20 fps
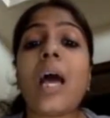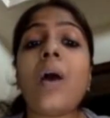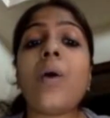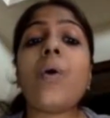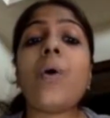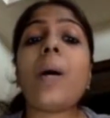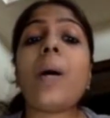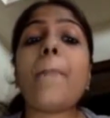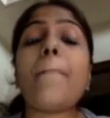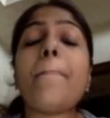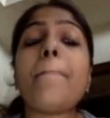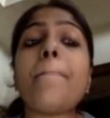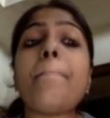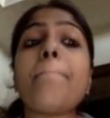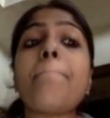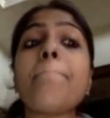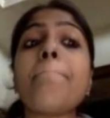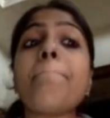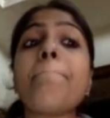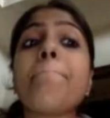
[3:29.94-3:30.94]
Now,
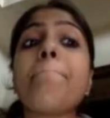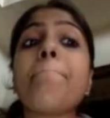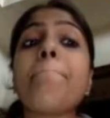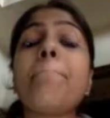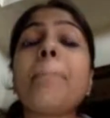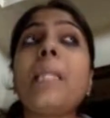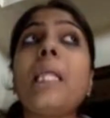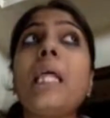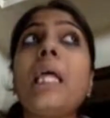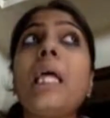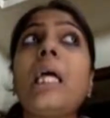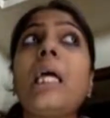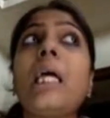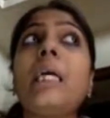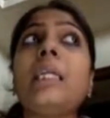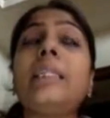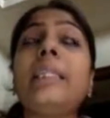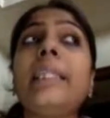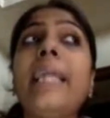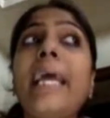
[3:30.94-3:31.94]

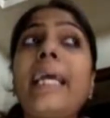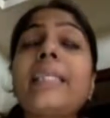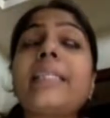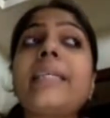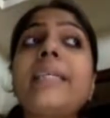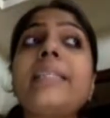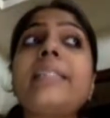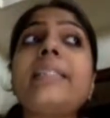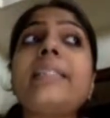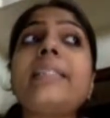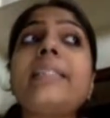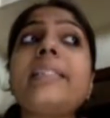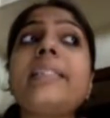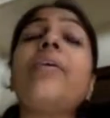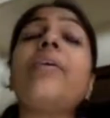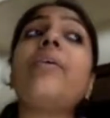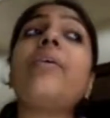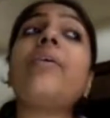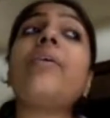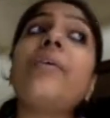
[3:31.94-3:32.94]
next is
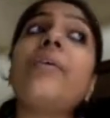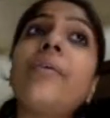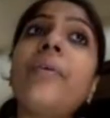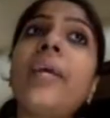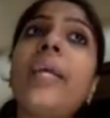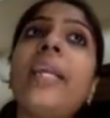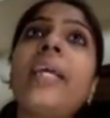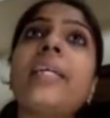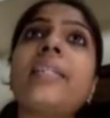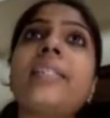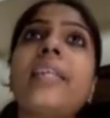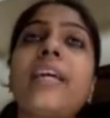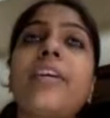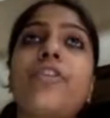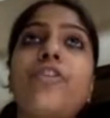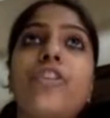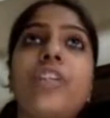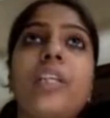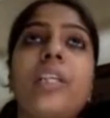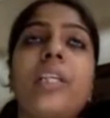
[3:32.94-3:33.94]
the
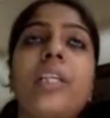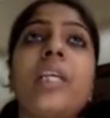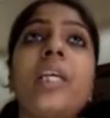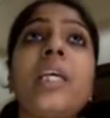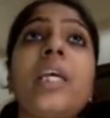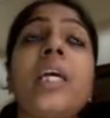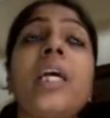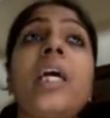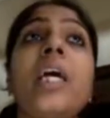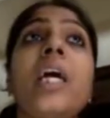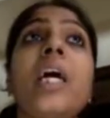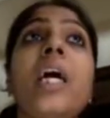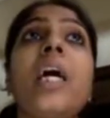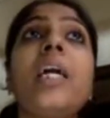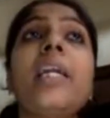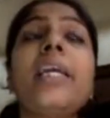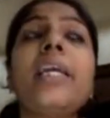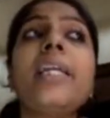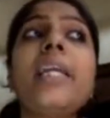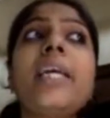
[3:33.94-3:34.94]
reading section.
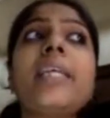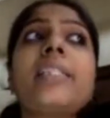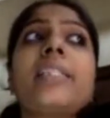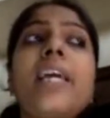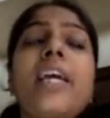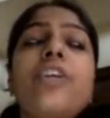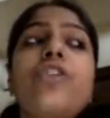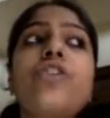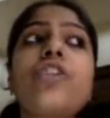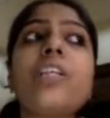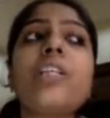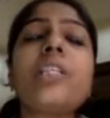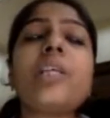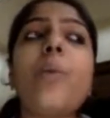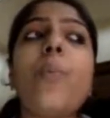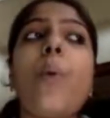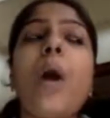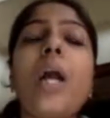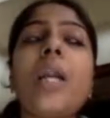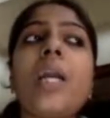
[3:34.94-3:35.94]
A reading
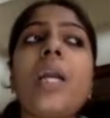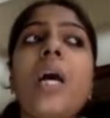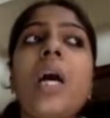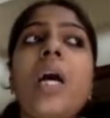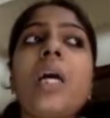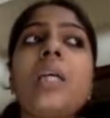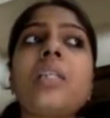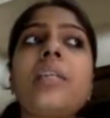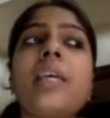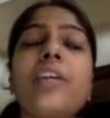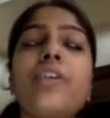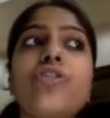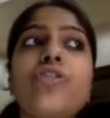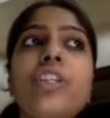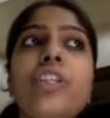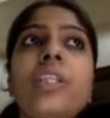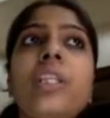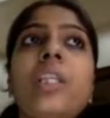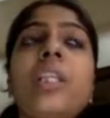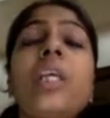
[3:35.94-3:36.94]
section is a 1-hour
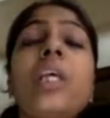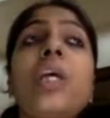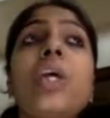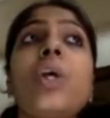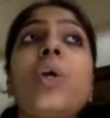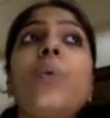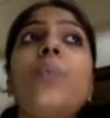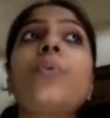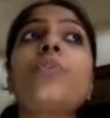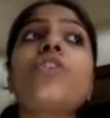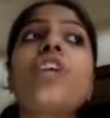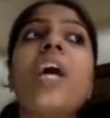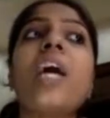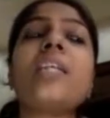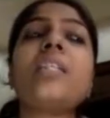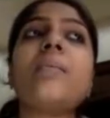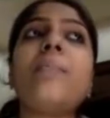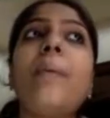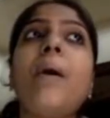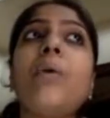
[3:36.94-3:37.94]
section
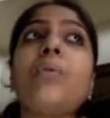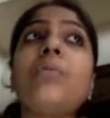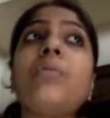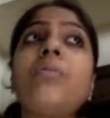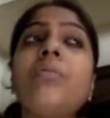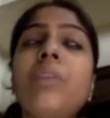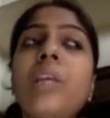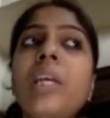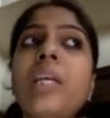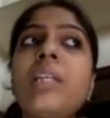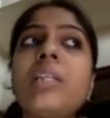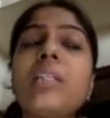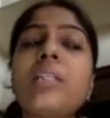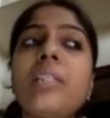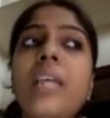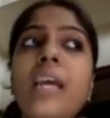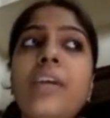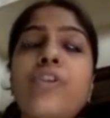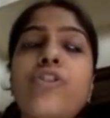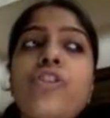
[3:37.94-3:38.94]
which has about
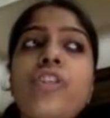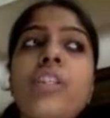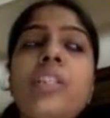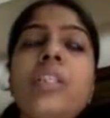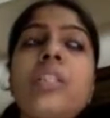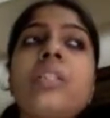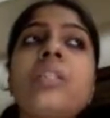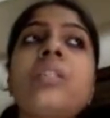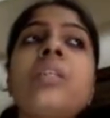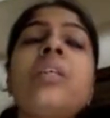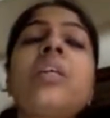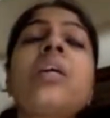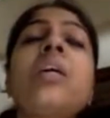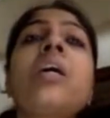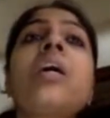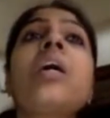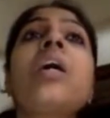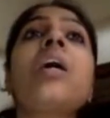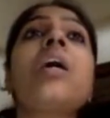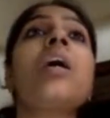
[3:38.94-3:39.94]
3
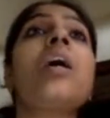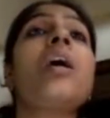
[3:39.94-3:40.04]
sections,